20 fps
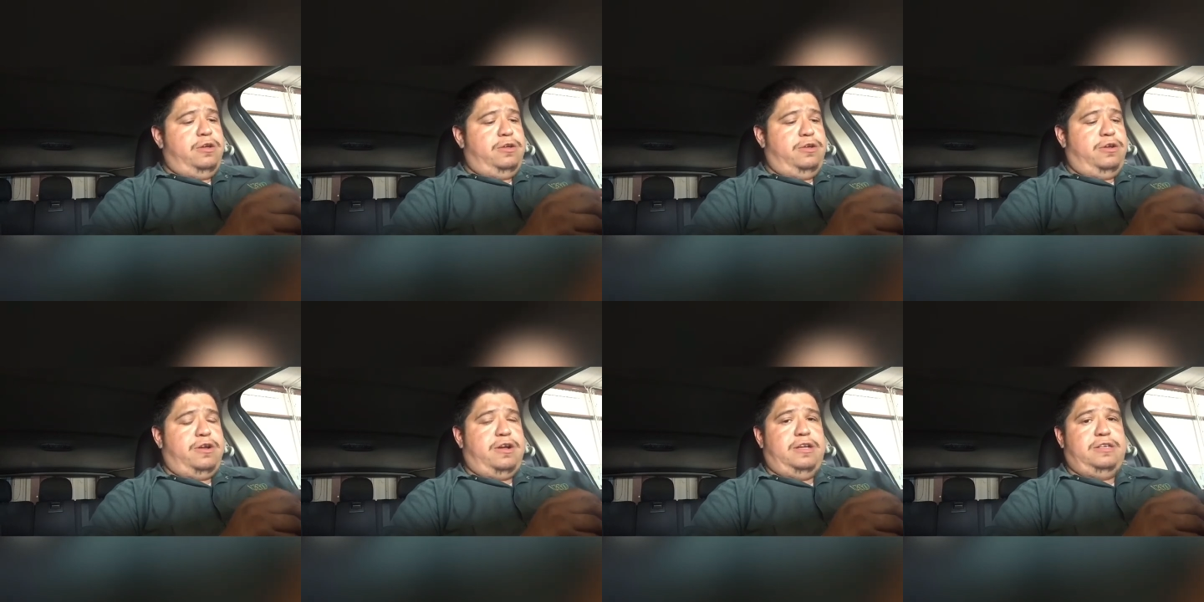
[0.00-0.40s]

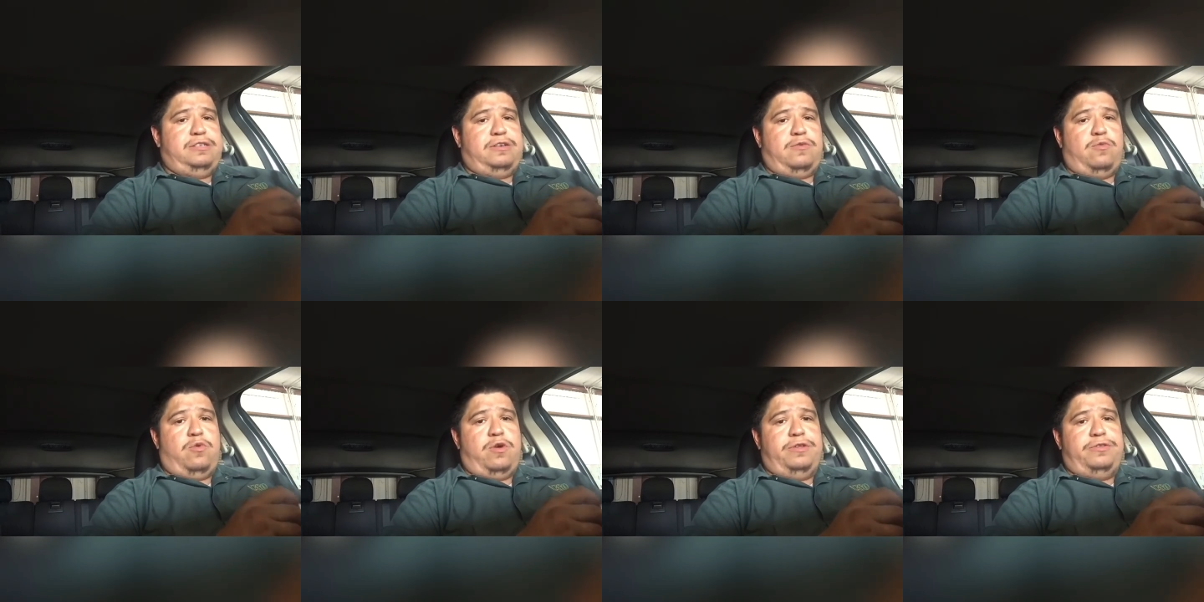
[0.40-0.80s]
You guys
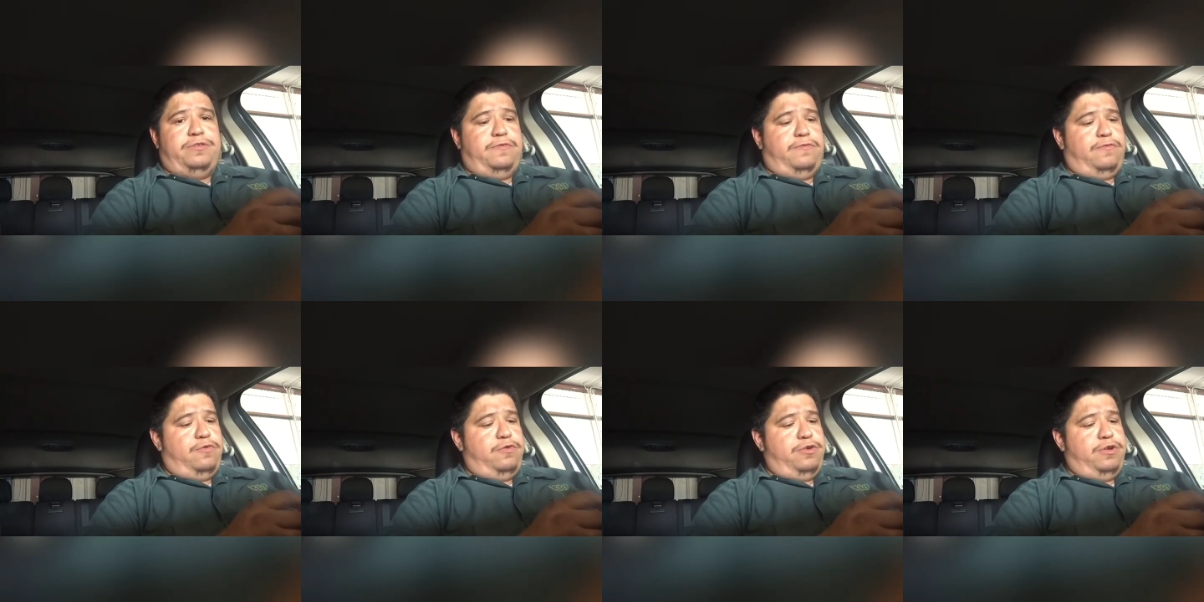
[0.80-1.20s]
are
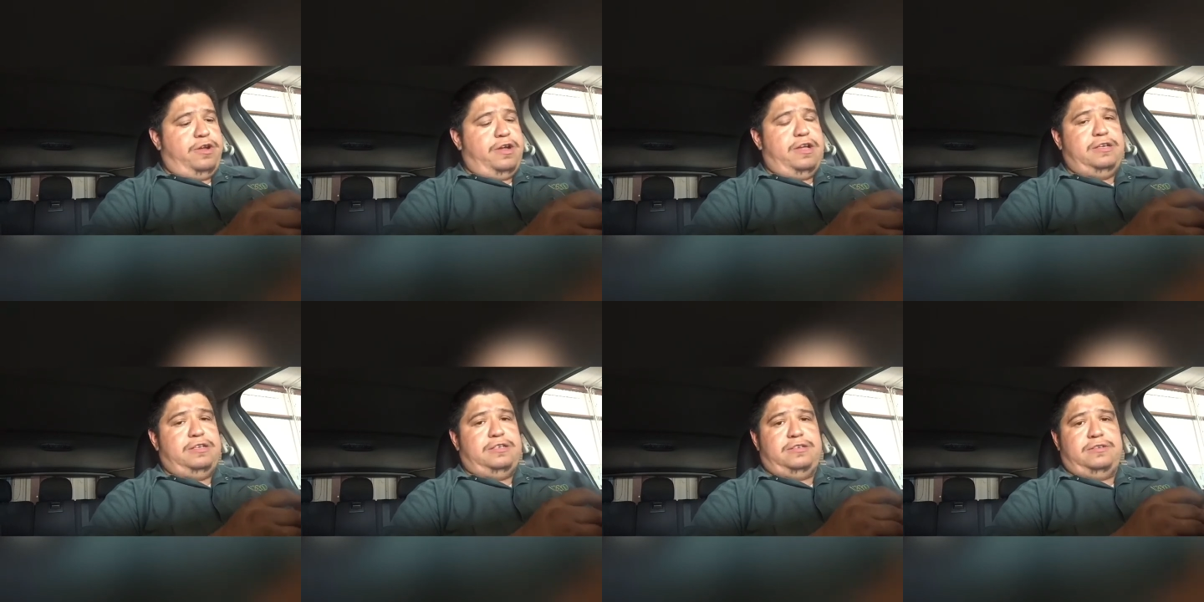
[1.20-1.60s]
wonderful. You
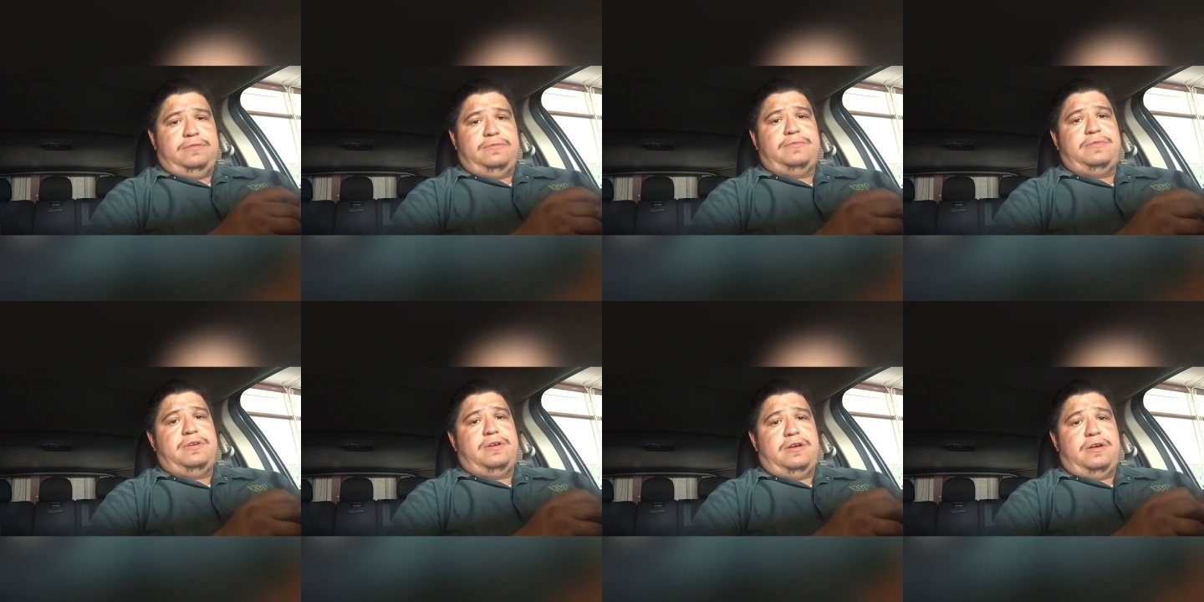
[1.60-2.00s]
guys
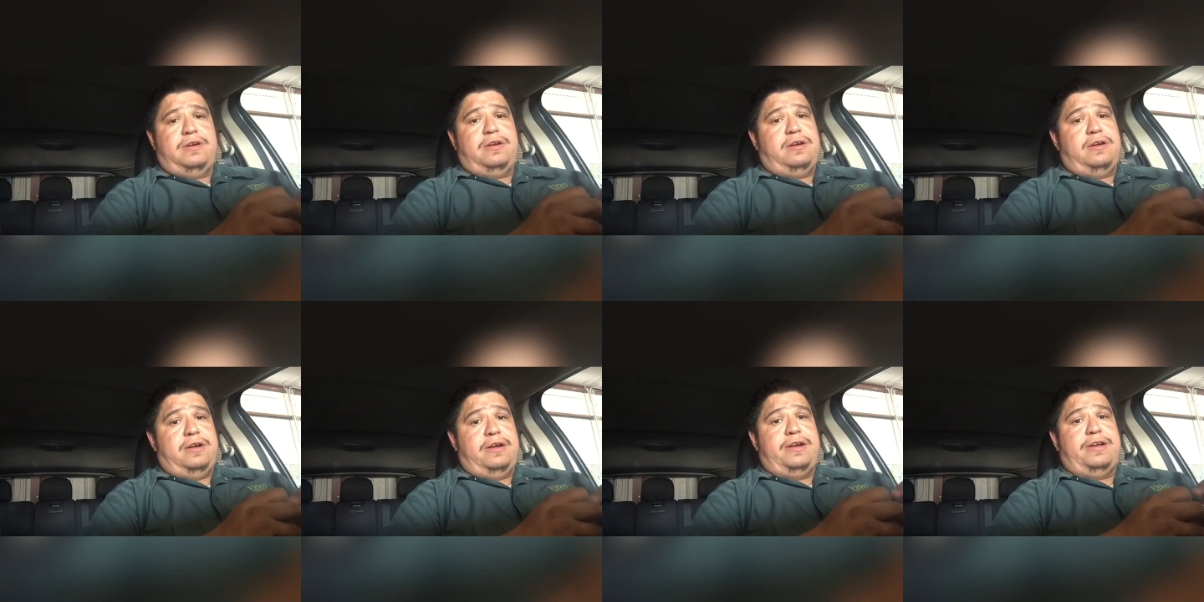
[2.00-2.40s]

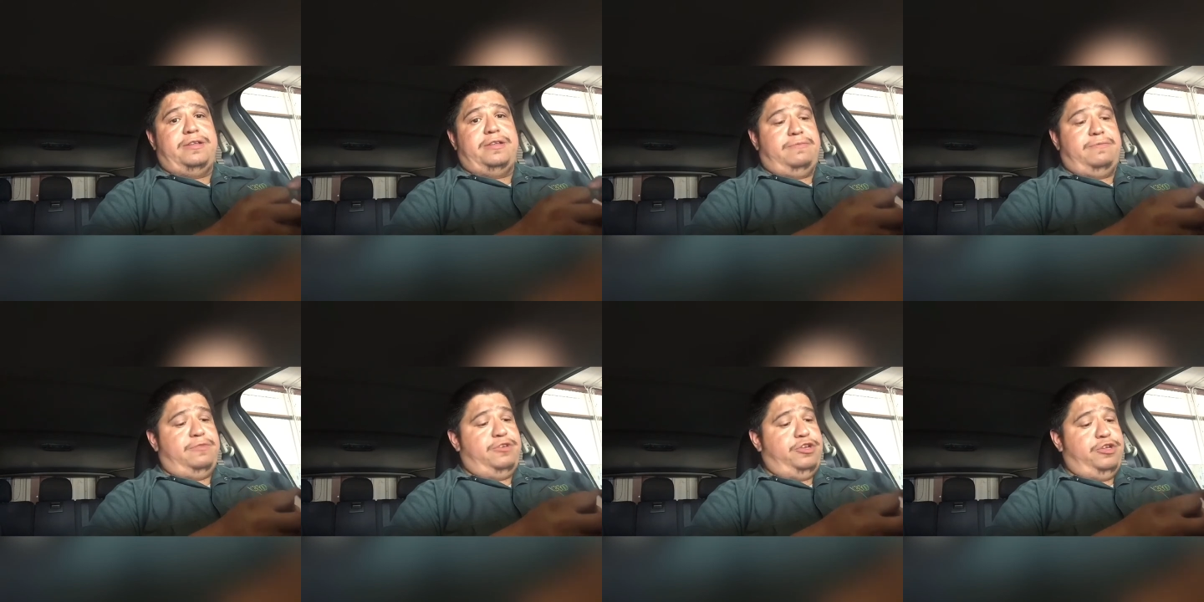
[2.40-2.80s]
are
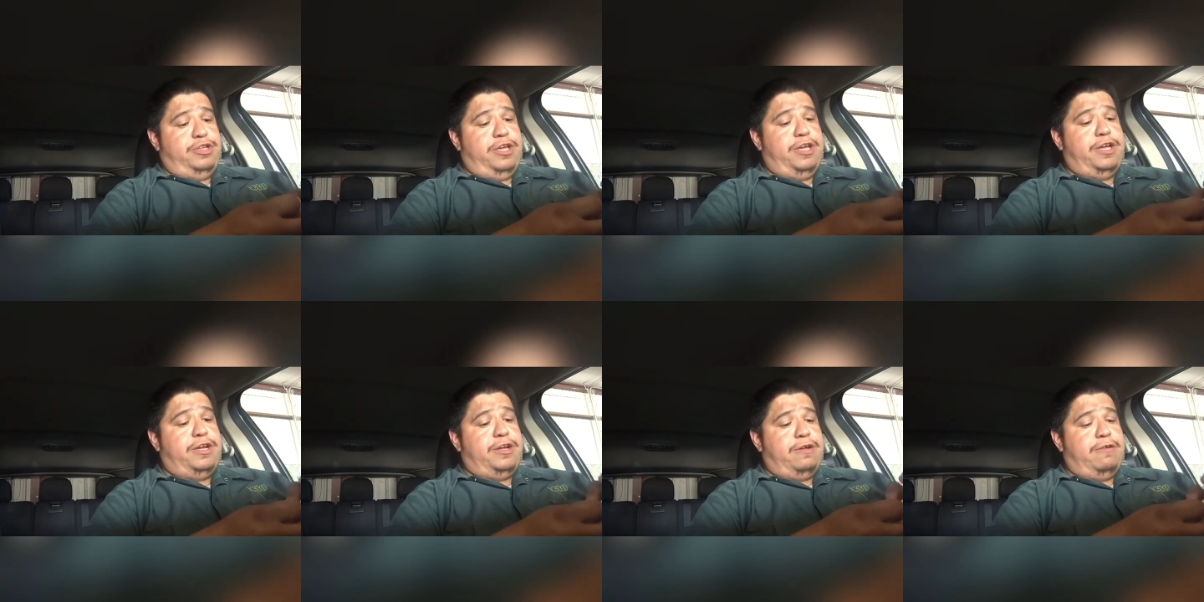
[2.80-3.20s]

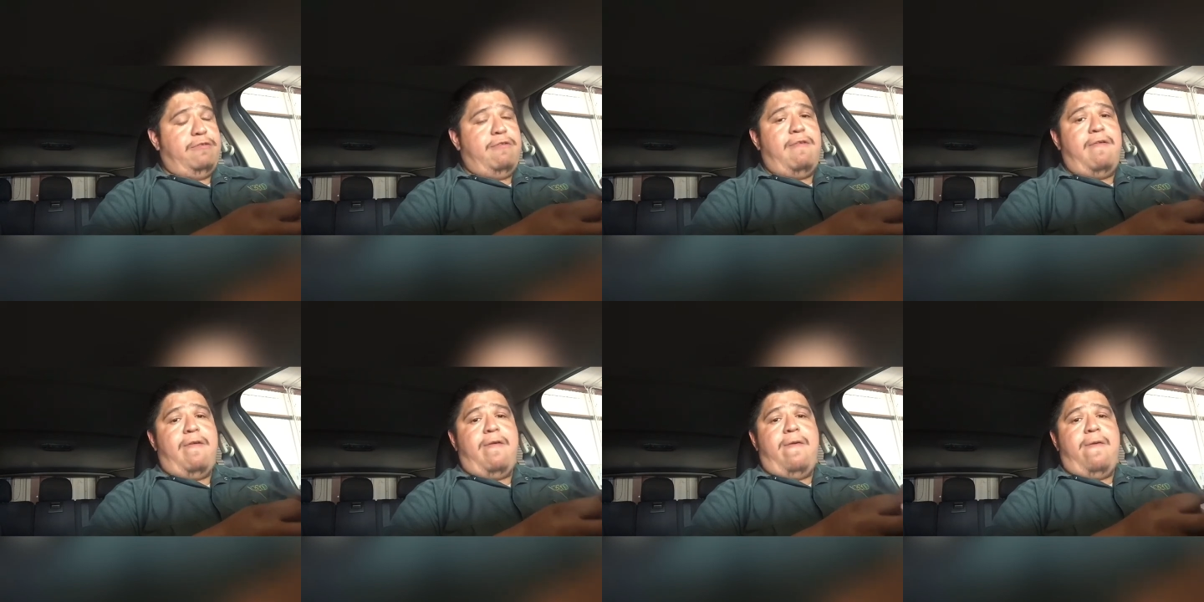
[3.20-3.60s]
unique.
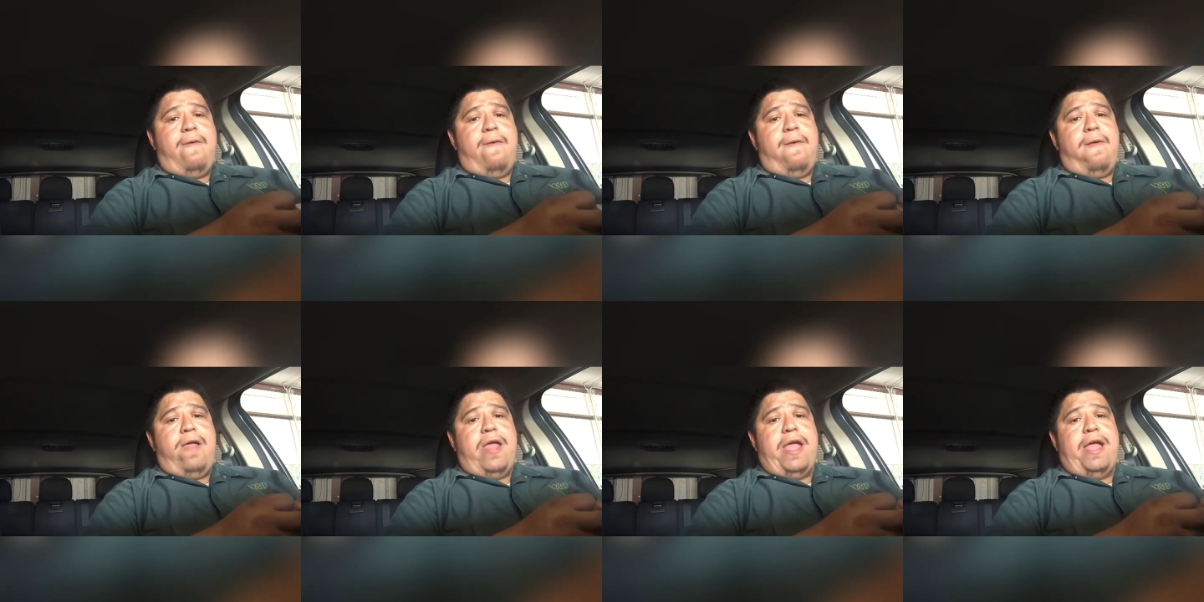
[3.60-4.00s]

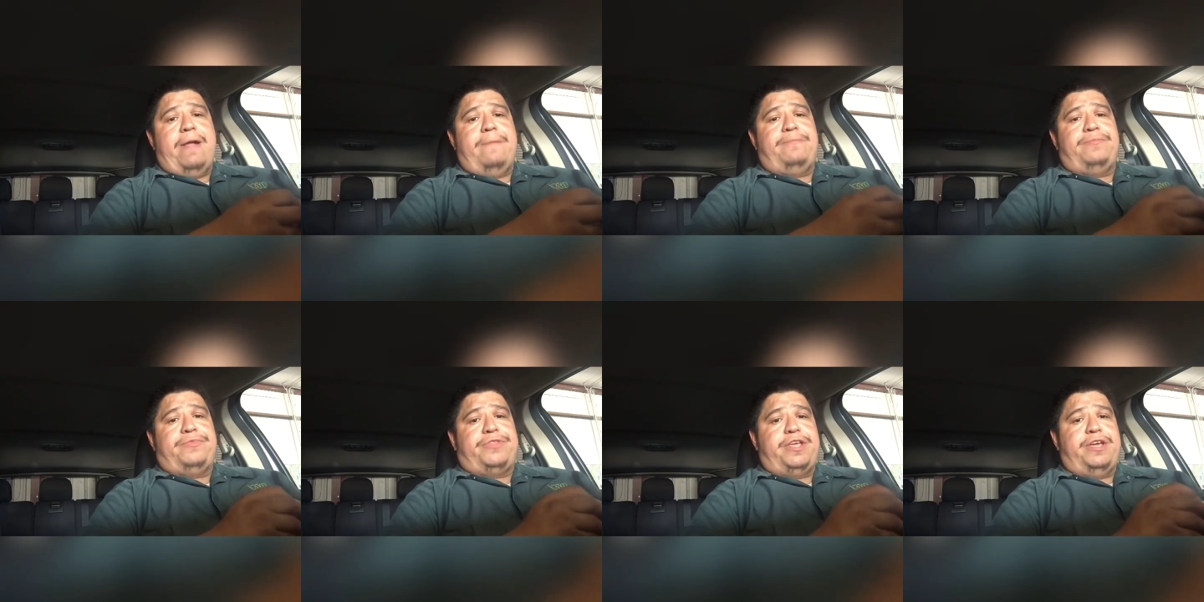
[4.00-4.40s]

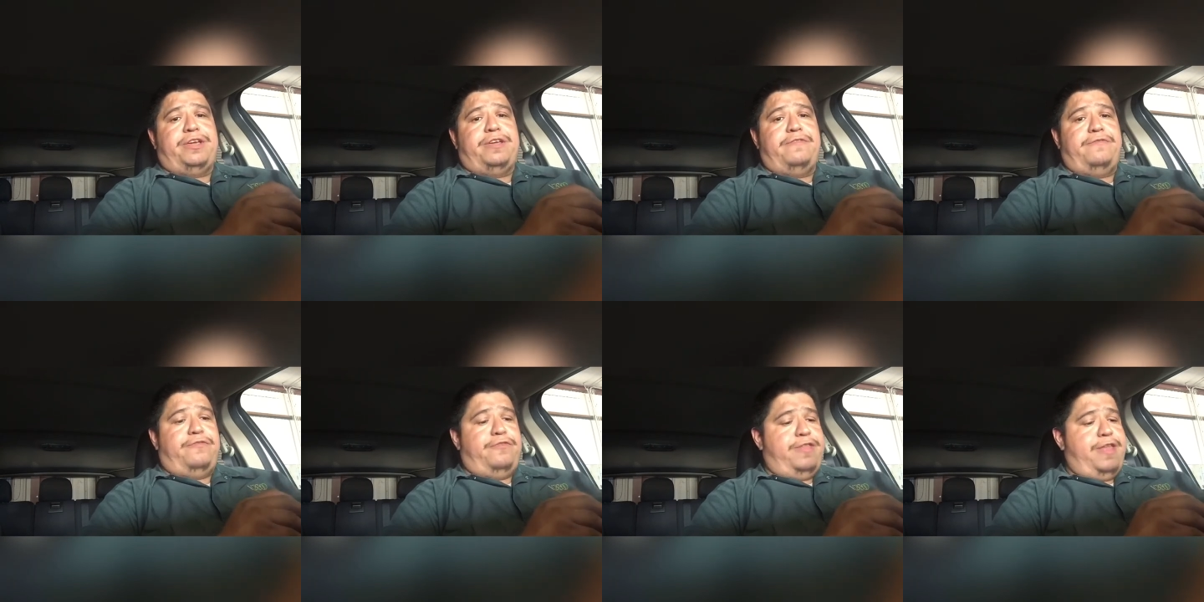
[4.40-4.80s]
And
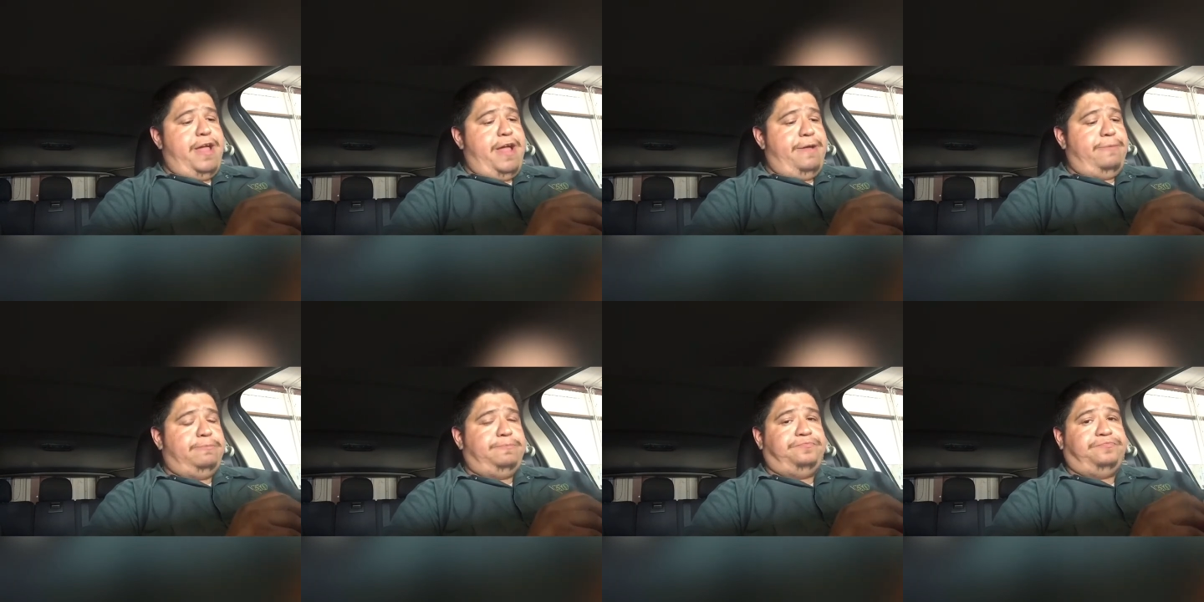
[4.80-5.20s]
thank you for
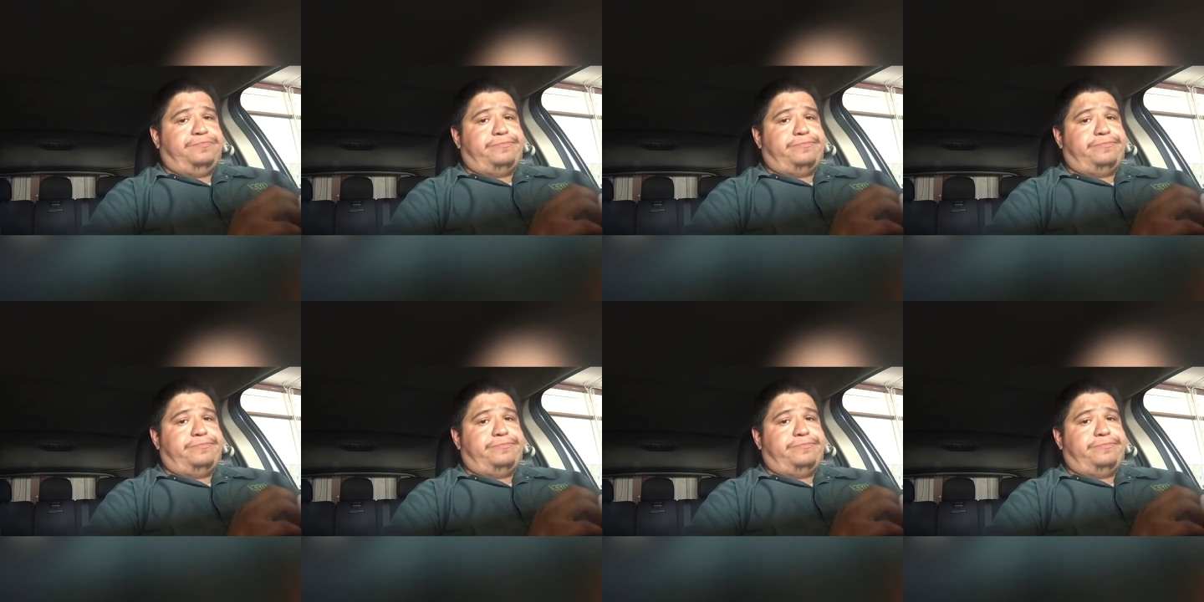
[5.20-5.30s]
that.